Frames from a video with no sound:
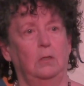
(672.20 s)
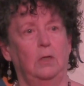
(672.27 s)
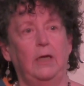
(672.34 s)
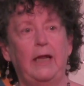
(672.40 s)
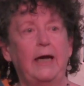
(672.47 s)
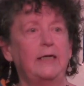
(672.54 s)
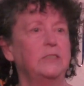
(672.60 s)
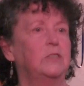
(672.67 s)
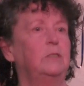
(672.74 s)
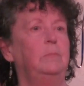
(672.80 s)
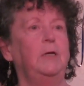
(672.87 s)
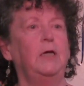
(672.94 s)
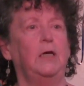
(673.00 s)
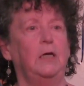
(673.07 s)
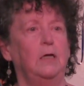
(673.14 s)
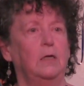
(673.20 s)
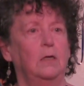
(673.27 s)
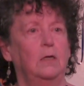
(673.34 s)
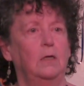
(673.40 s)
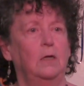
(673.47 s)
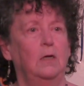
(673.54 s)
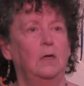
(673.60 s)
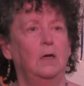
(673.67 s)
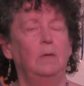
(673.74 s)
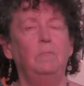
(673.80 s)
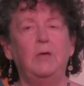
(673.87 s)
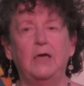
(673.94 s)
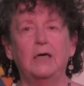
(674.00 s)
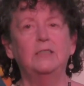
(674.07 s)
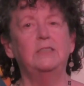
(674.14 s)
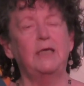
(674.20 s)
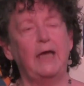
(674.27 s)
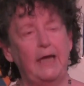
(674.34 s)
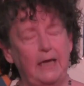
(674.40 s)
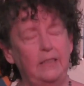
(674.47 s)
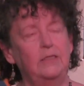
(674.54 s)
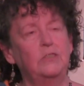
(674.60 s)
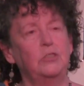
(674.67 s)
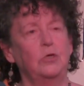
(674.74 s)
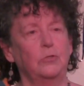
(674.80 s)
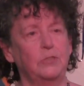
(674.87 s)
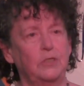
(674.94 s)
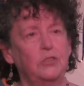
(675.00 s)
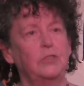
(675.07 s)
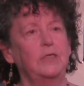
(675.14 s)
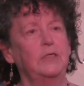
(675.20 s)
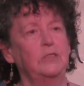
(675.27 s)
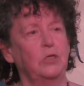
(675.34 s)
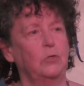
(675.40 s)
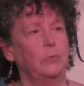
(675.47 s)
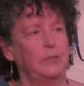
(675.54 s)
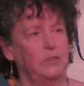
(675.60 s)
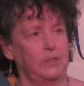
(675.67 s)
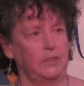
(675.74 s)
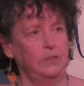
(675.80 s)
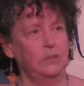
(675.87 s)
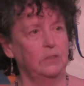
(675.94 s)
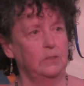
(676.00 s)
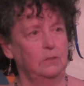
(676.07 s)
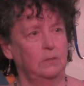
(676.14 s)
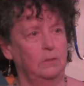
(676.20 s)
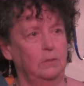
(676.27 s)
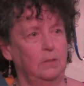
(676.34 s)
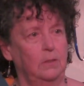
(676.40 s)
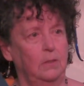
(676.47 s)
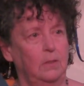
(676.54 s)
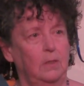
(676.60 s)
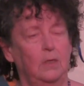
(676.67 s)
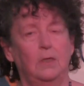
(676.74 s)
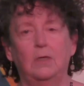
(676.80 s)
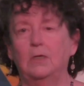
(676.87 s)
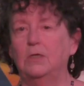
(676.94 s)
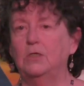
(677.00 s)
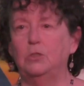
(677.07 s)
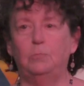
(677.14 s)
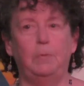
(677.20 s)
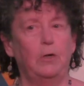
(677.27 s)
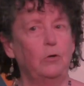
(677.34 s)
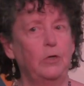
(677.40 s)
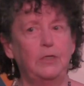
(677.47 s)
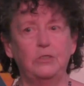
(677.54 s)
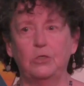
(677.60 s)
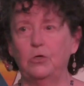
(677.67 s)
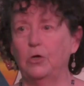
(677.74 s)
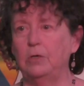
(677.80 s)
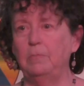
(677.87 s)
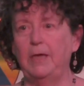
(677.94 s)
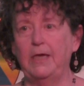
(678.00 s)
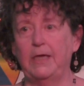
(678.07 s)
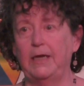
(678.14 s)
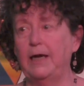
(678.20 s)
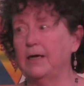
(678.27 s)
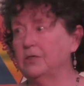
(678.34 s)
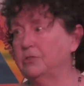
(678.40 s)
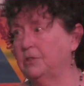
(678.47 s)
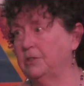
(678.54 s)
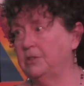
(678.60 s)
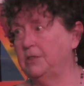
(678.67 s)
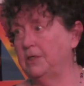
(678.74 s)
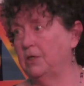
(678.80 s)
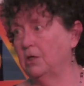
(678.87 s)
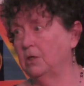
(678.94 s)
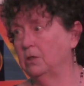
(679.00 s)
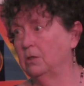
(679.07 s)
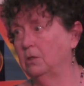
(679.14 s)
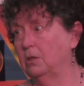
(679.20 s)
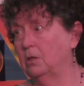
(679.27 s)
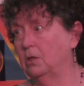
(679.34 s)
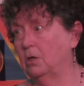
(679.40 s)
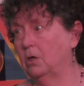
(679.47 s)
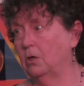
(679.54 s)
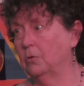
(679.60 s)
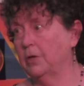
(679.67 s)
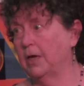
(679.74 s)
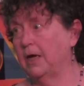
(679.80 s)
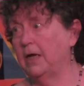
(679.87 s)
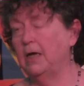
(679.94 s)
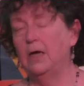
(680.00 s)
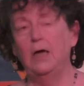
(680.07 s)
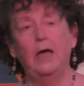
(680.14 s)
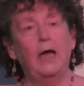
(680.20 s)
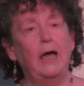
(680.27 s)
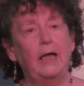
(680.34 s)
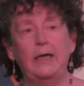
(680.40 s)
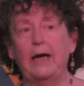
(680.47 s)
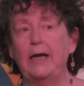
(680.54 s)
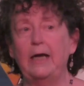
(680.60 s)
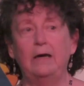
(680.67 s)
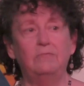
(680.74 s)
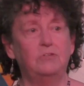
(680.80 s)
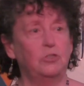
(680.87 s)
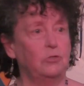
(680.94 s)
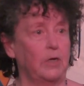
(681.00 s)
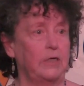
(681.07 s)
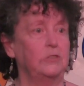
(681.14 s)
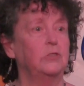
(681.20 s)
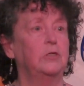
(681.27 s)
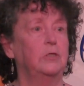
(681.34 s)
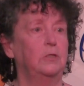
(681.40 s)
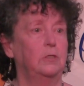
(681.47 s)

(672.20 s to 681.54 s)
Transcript: It has to be. Because A, there's no such thing as coincidence. Spirit isn't going to make an accident here. Okay? And I have to trust.